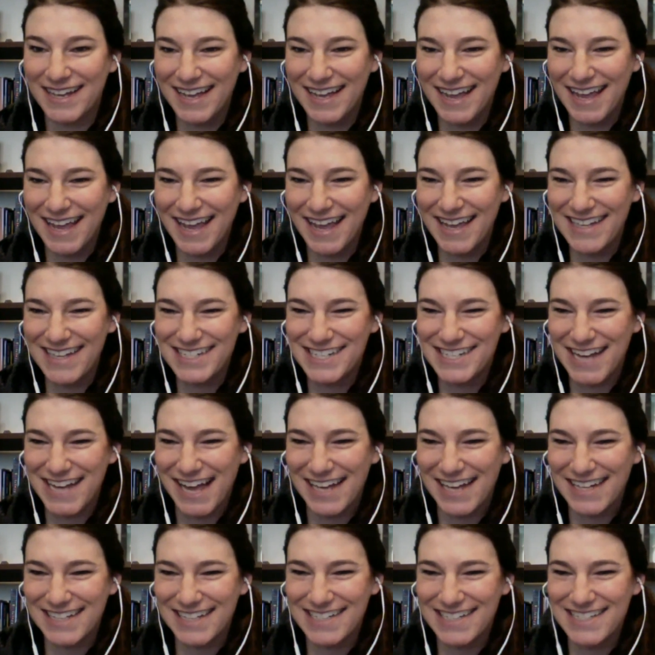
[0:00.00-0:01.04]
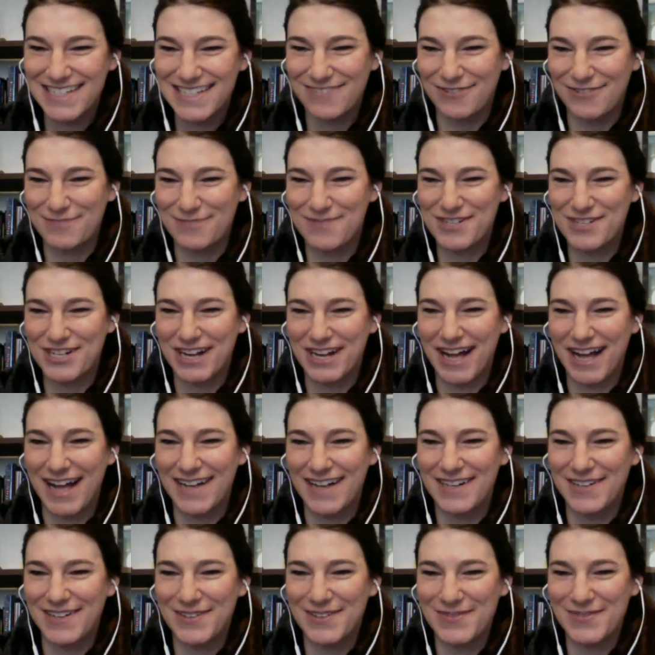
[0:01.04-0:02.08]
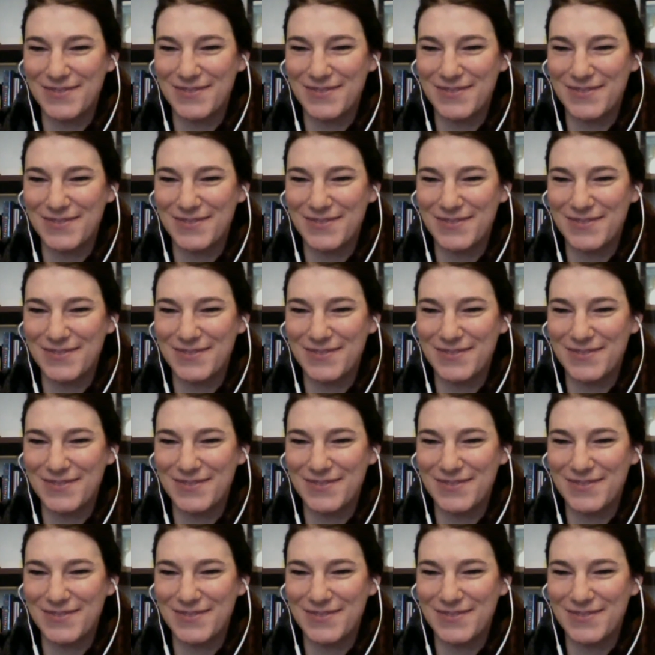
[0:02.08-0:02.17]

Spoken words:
Hey, Janice from Chicago.